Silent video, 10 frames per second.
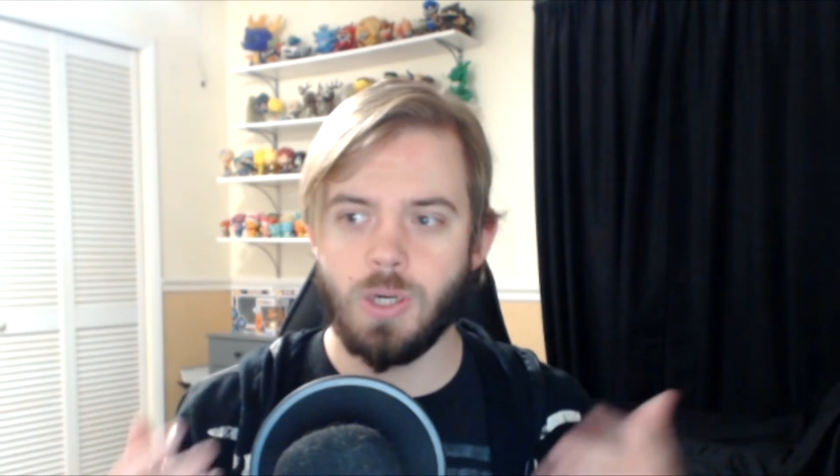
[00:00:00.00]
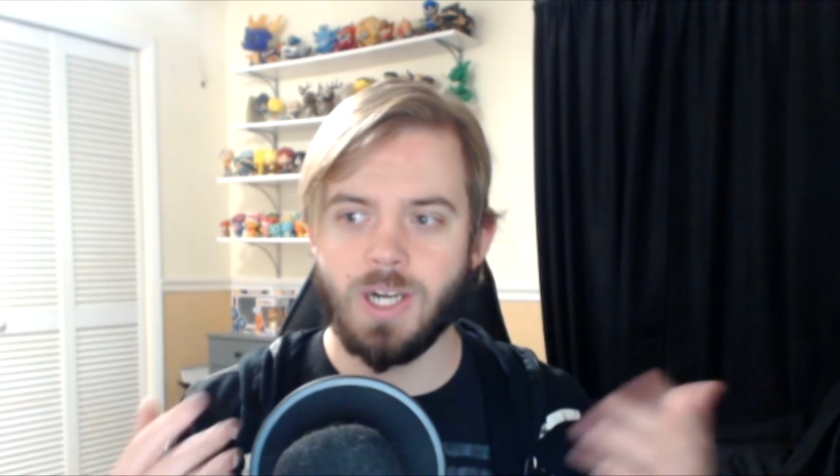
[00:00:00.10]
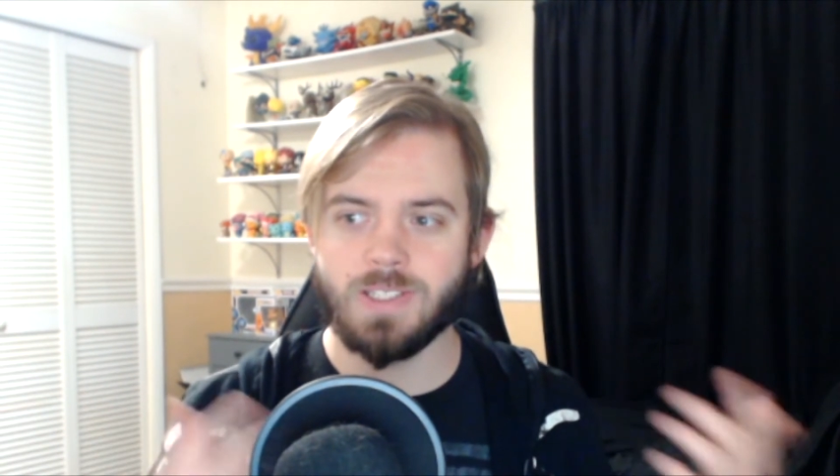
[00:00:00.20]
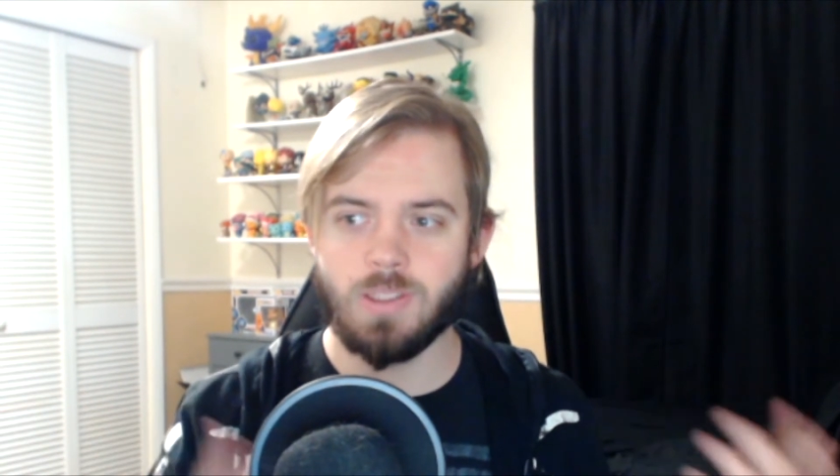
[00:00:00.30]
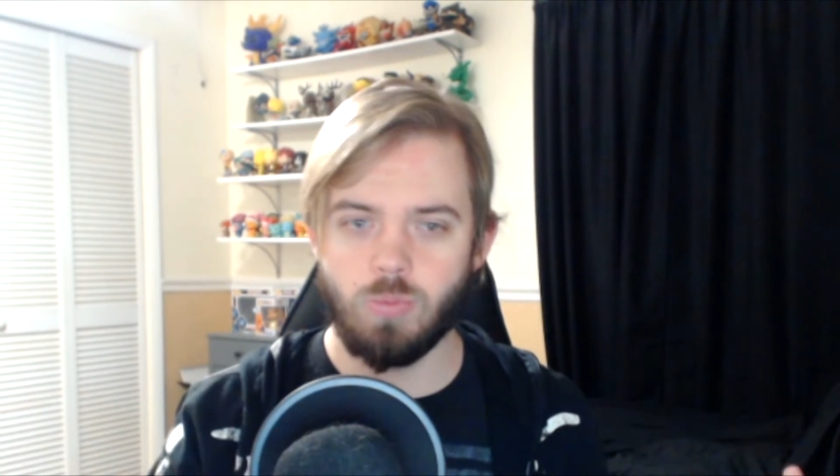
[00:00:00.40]

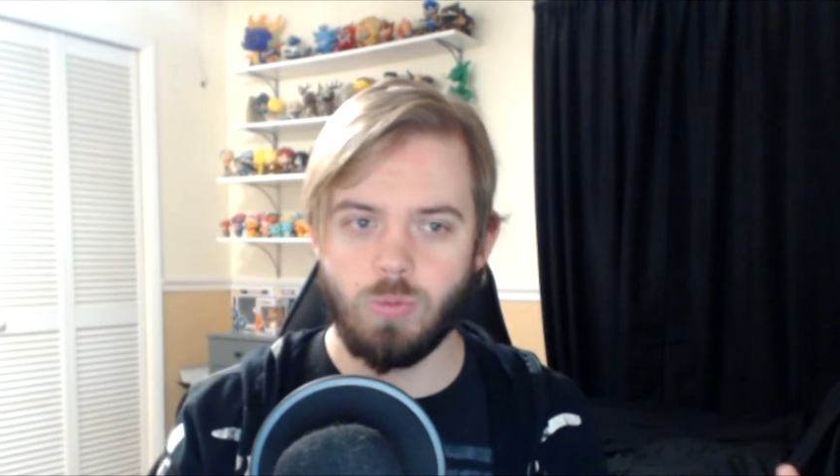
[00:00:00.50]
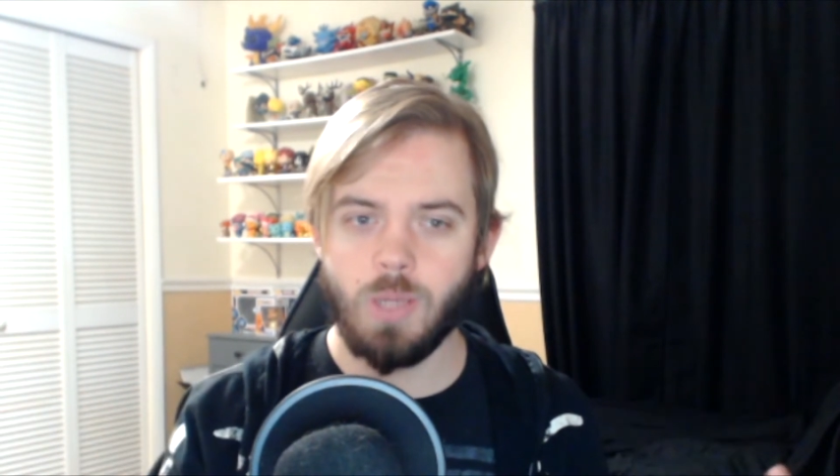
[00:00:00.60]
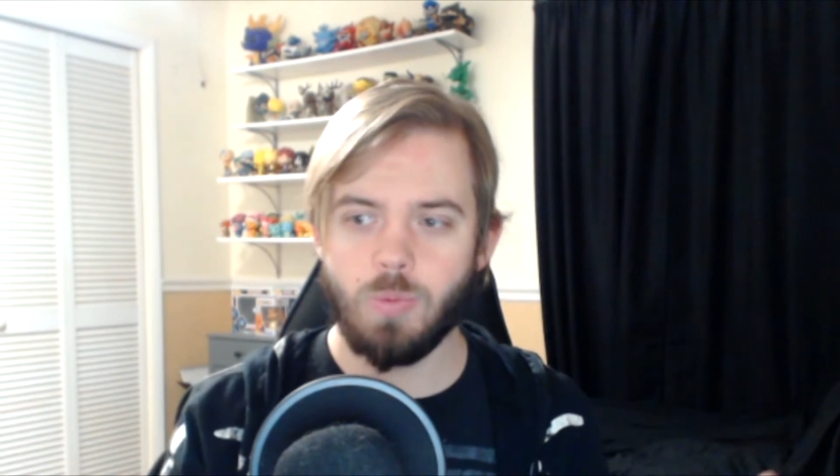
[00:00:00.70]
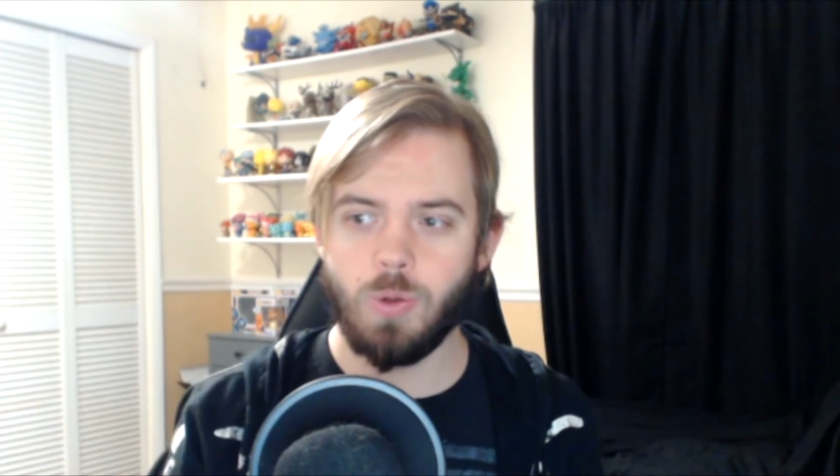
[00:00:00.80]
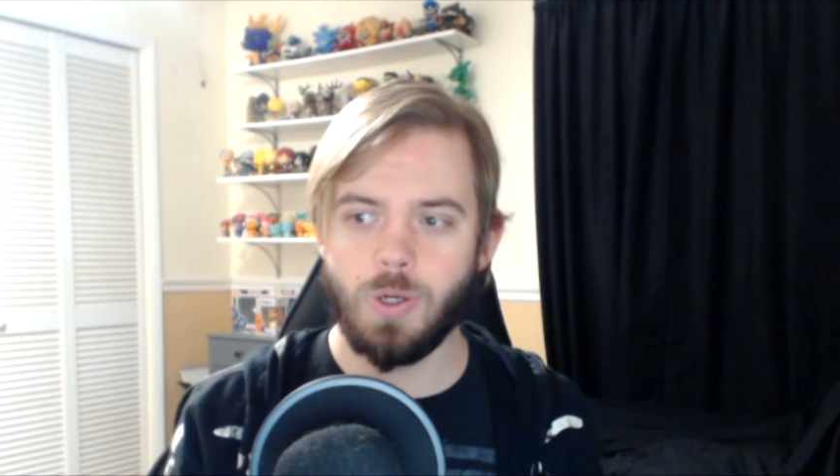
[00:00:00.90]
whereas the
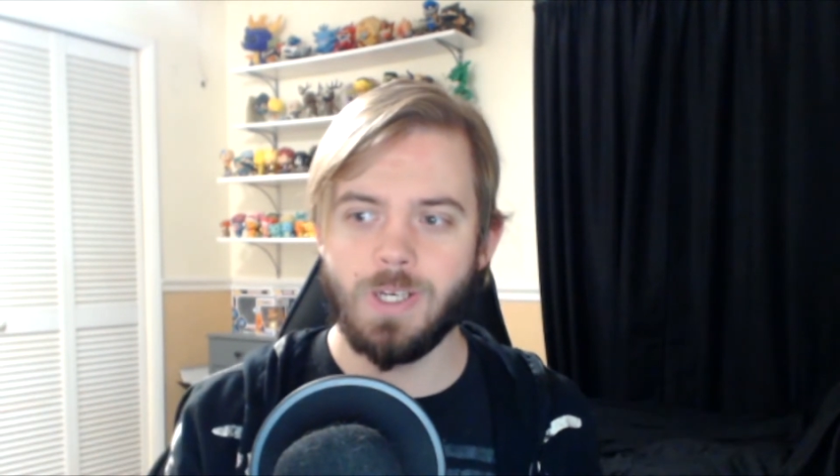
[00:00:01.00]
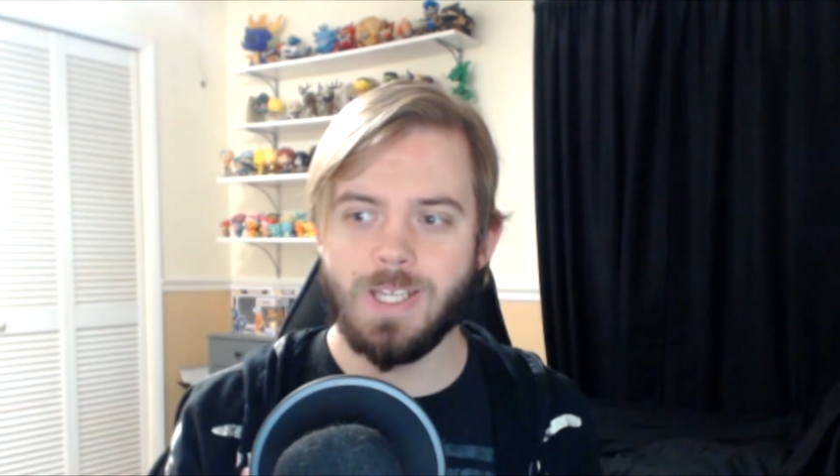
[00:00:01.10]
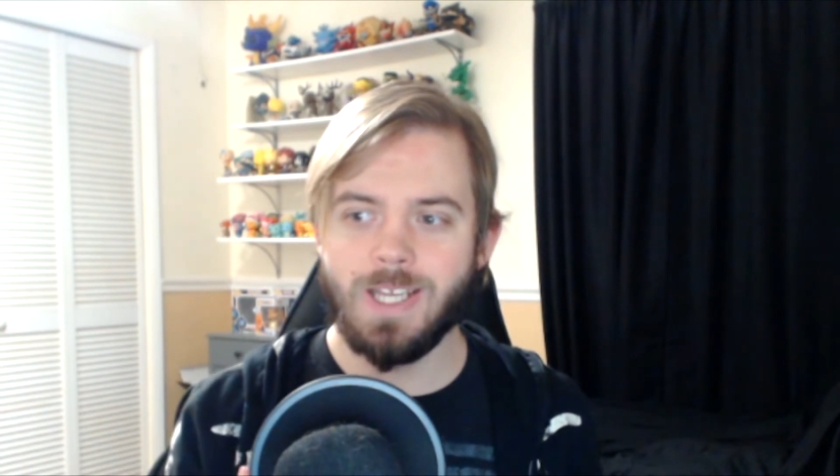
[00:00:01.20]
red one